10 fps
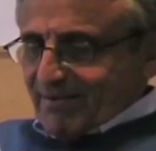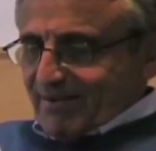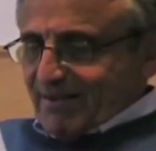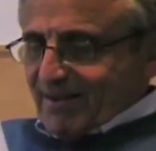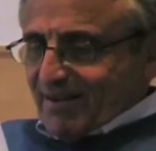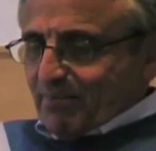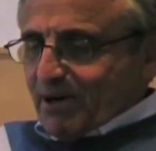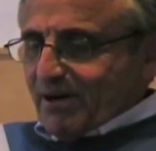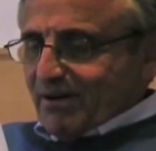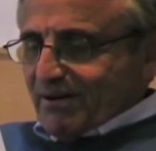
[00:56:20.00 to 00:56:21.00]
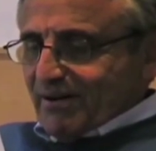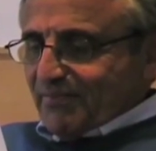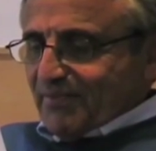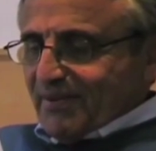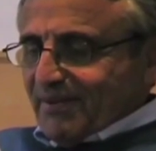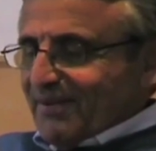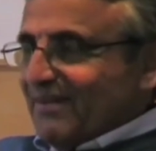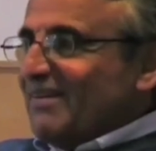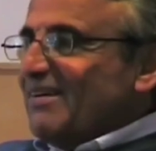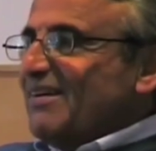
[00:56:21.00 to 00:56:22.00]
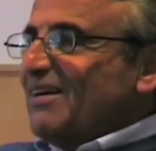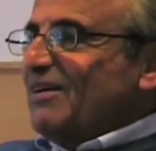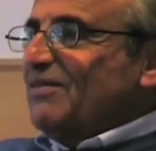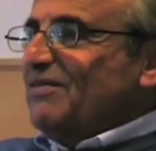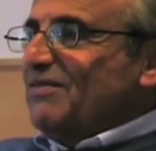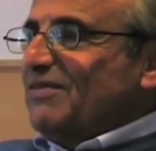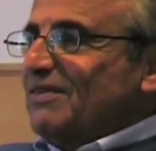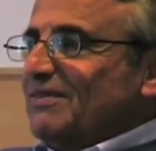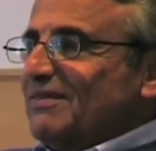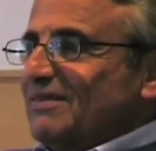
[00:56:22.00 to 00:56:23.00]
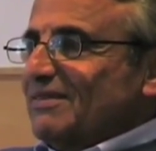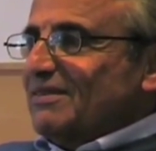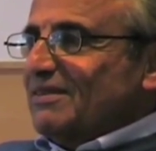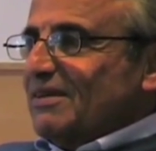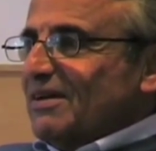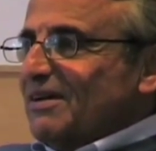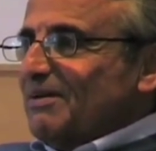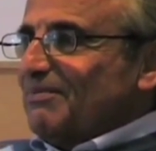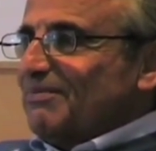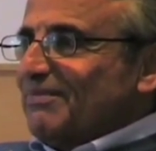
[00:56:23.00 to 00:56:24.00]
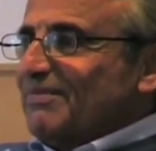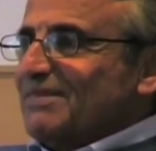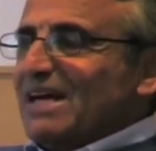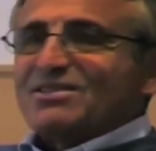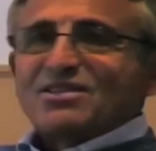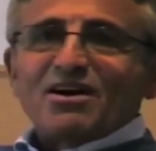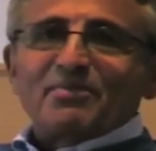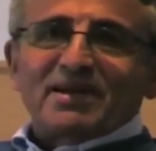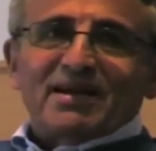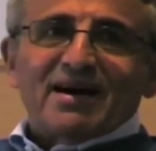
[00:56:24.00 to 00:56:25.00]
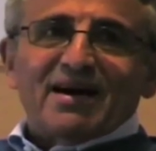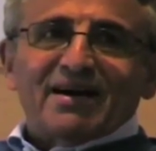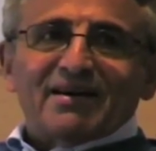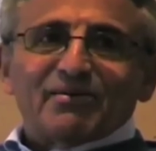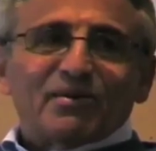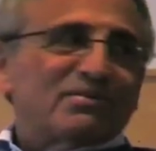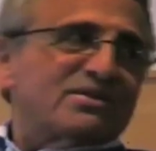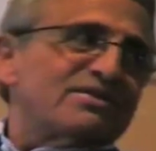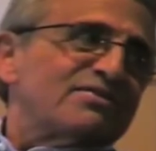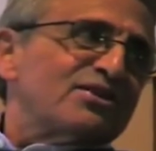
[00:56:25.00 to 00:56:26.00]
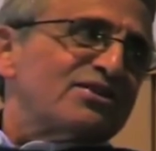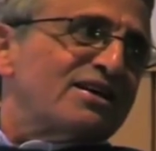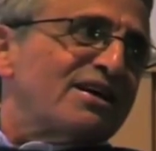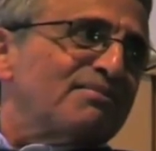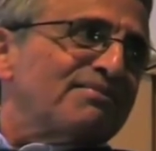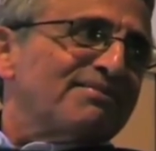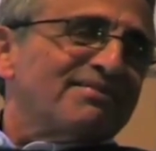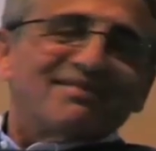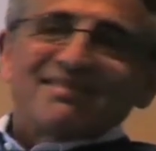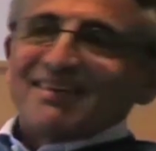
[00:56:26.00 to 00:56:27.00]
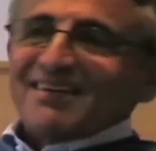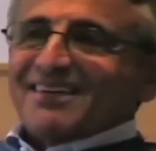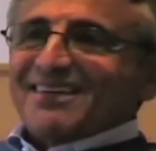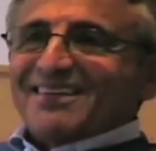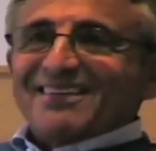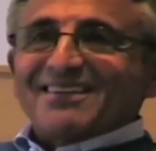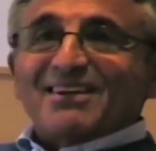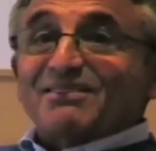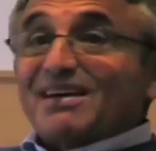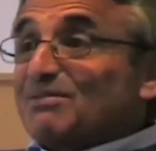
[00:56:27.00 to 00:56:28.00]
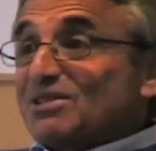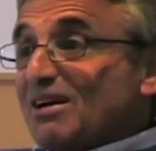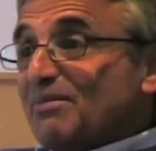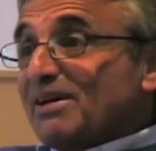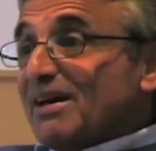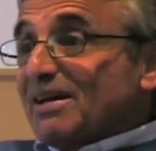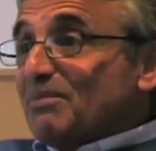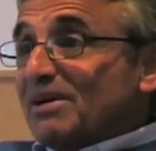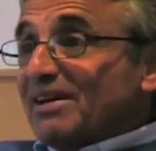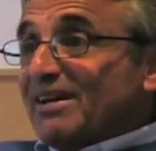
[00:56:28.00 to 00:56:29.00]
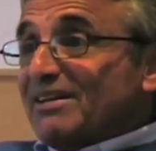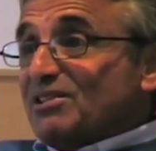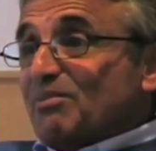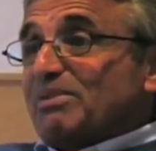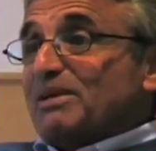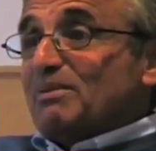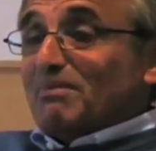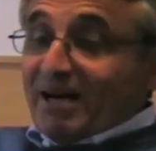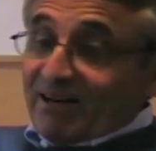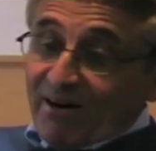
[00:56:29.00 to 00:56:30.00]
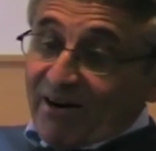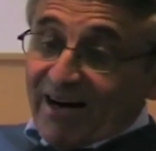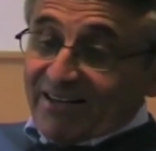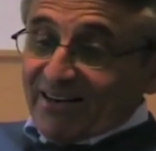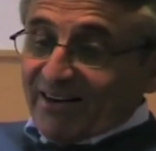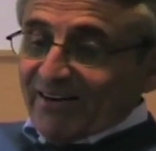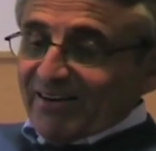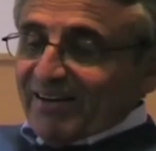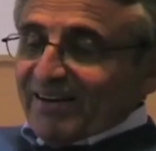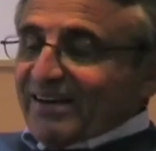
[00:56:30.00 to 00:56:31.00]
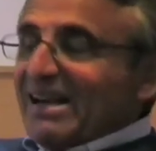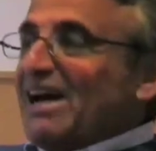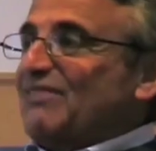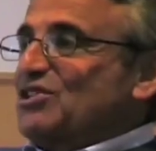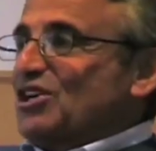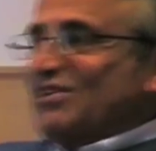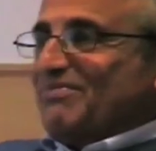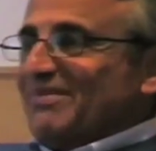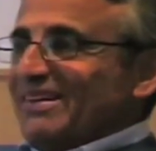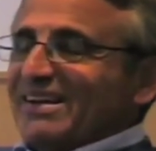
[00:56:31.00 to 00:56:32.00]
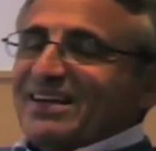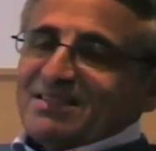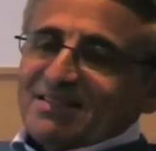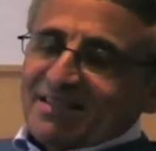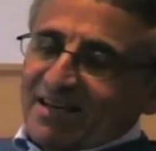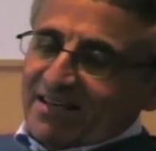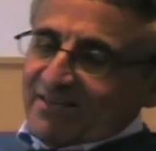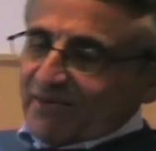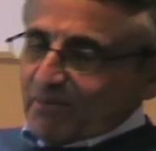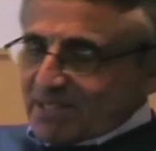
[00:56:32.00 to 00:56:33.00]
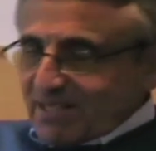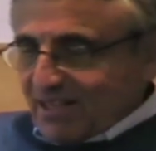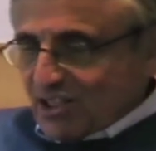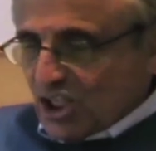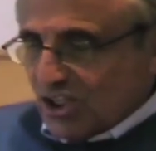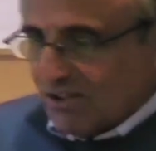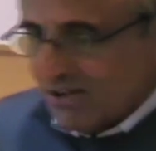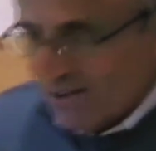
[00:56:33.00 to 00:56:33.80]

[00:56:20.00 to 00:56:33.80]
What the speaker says: the partner of Dad's Army guy. What was his first name? You know Dad's Army? Anybody Clive here? Dunn. Some people might know. Clive I don't Dunn. Know. Clive Dunn. It's from Cilla Dunn,